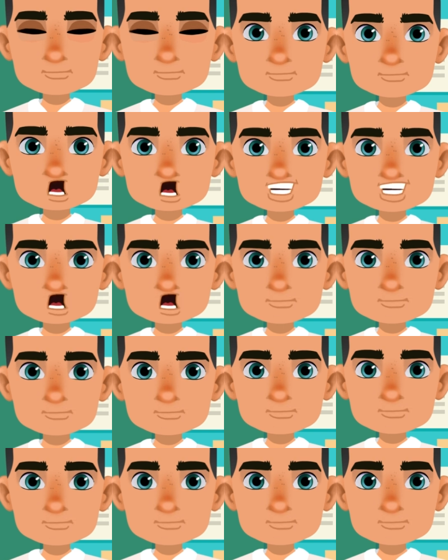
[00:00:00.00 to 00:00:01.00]
Example,
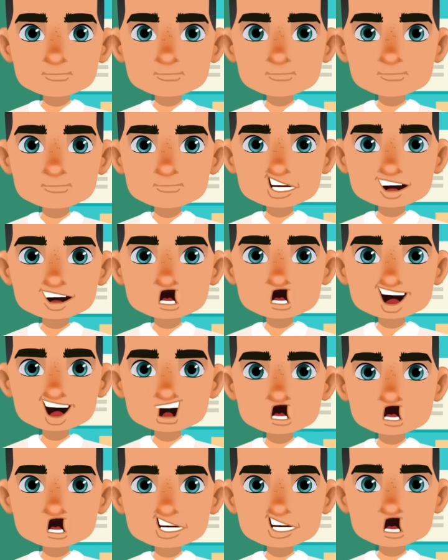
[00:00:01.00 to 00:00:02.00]
the
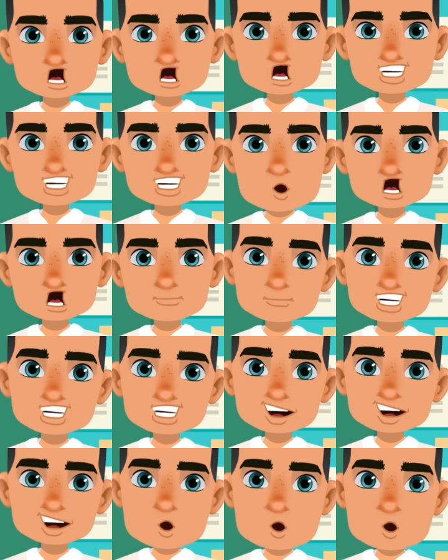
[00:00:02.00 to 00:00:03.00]
eyewitness was
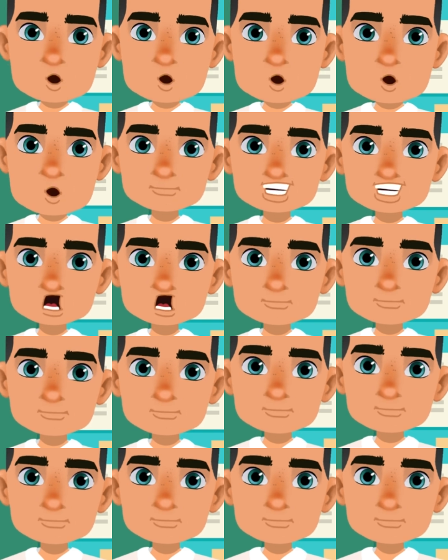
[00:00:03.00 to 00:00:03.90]
filled with horror.